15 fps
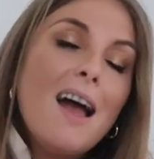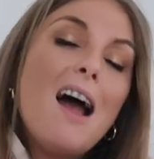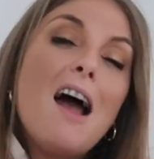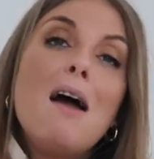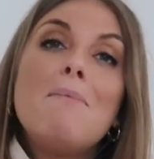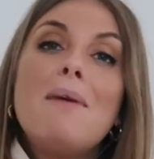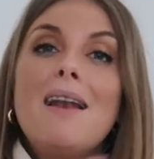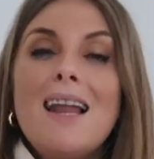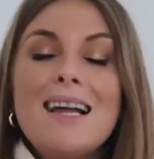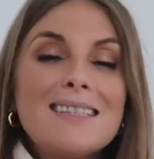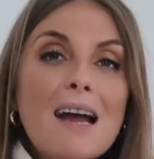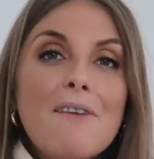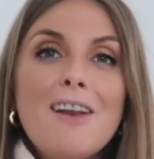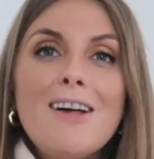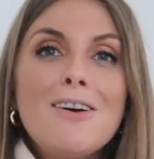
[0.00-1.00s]
Um, and let's
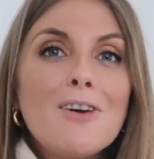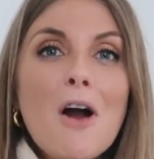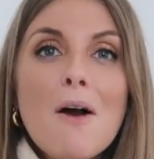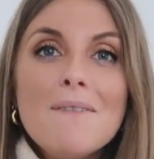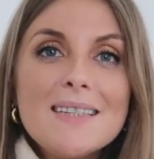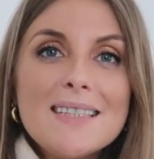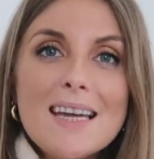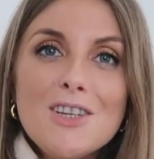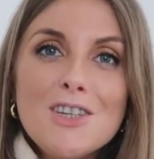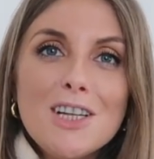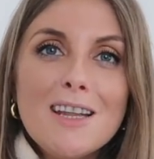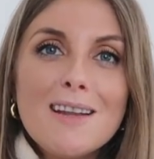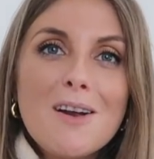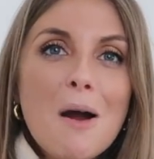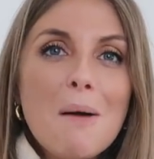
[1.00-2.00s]
have a little conversation
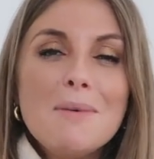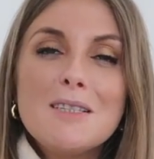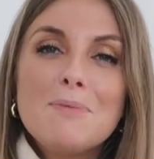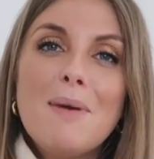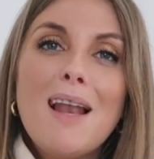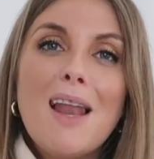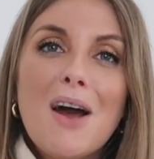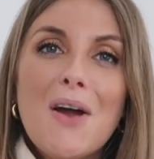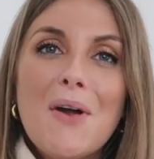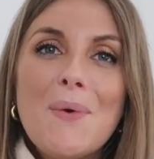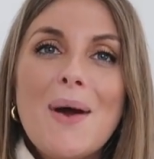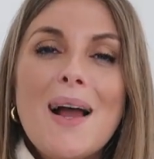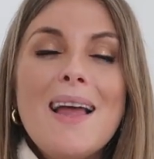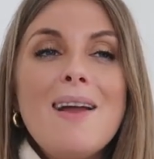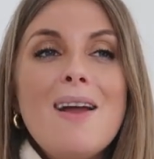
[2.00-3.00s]
in the comments
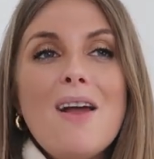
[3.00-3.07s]
below.